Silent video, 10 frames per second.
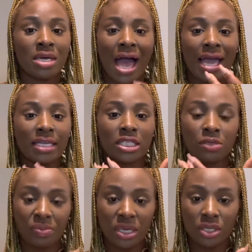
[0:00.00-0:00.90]
I could
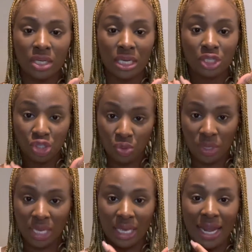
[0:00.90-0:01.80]
speak into
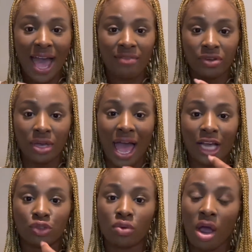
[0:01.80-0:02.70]
it and have an
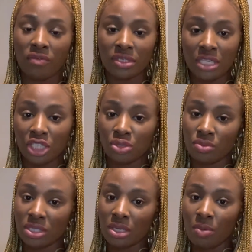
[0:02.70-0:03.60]
actual conversation
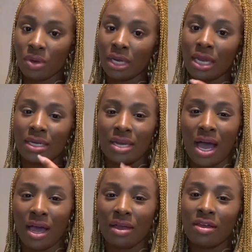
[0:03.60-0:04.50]
with someone and
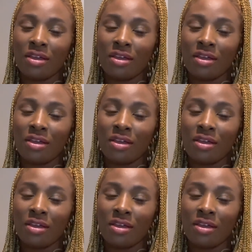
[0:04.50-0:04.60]
not